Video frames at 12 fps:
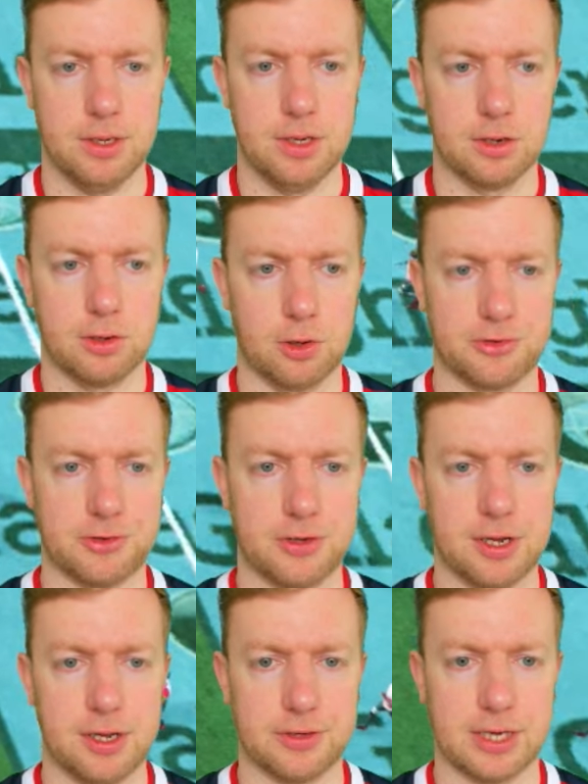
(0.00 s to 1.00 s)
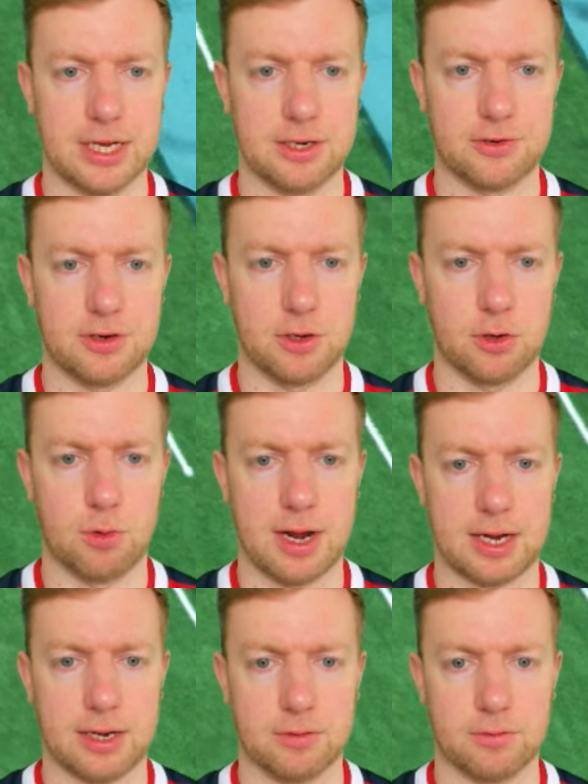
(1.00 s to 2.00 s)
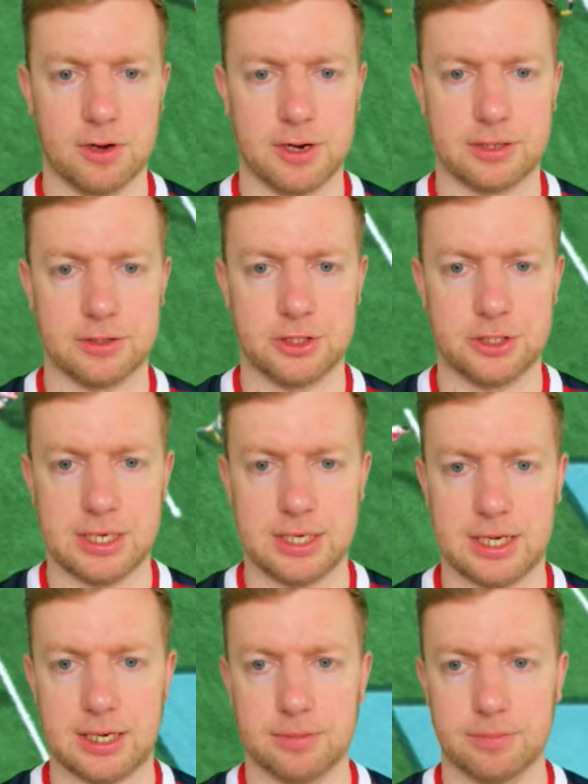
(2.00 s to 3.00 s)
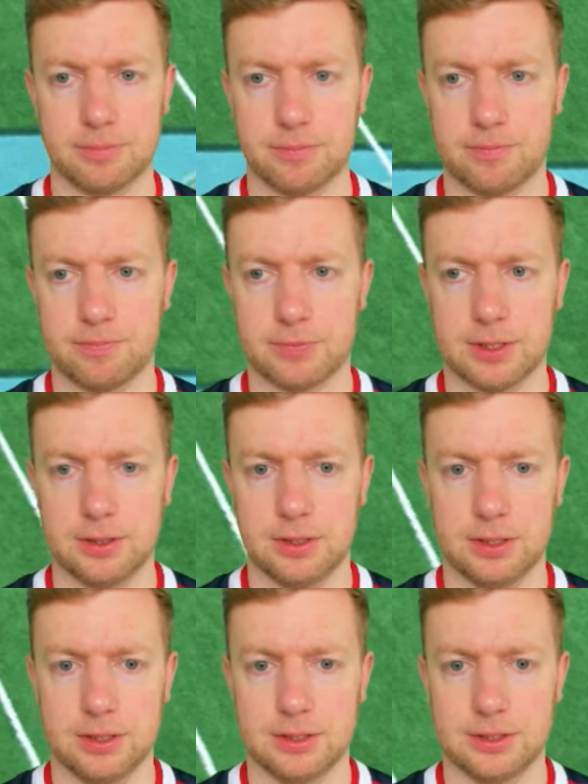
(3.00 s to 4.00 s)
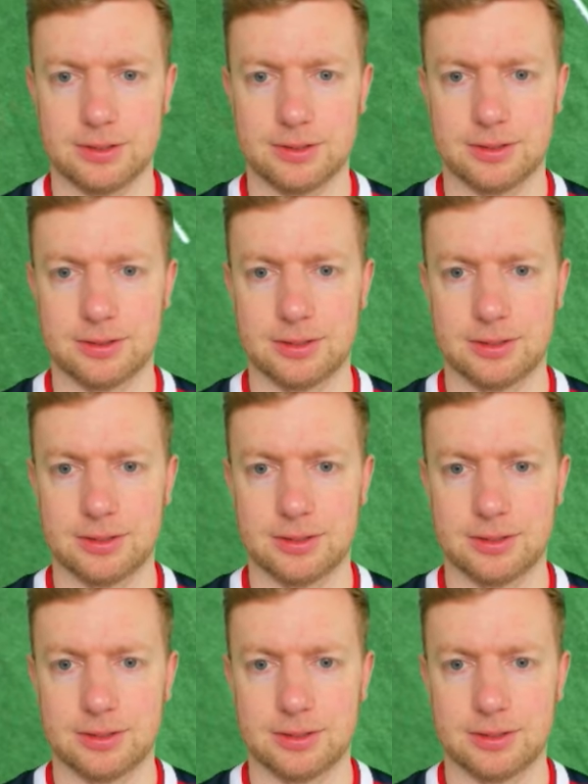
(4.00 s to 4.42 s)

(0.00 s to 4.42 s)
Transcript: Gloucester to get us underway. Right, Sheedy. Oh.